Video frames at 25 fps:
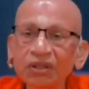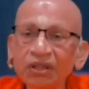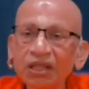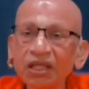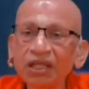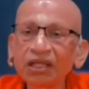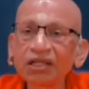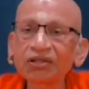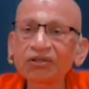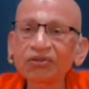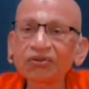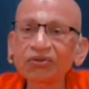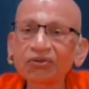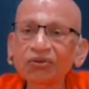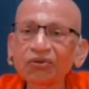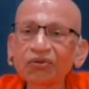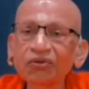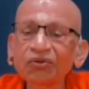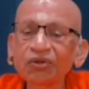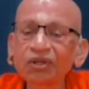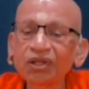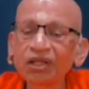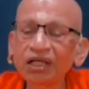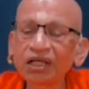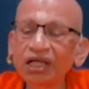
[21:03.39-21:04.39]
And
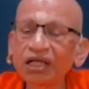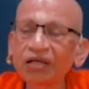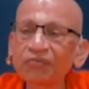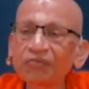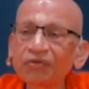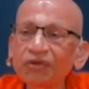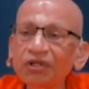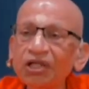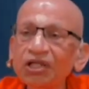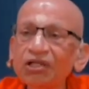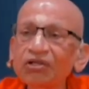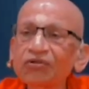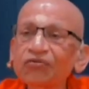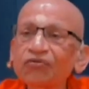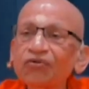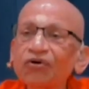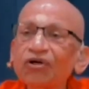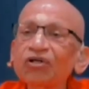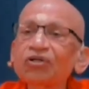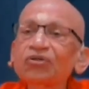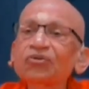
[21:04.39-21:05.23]
so happiness wants you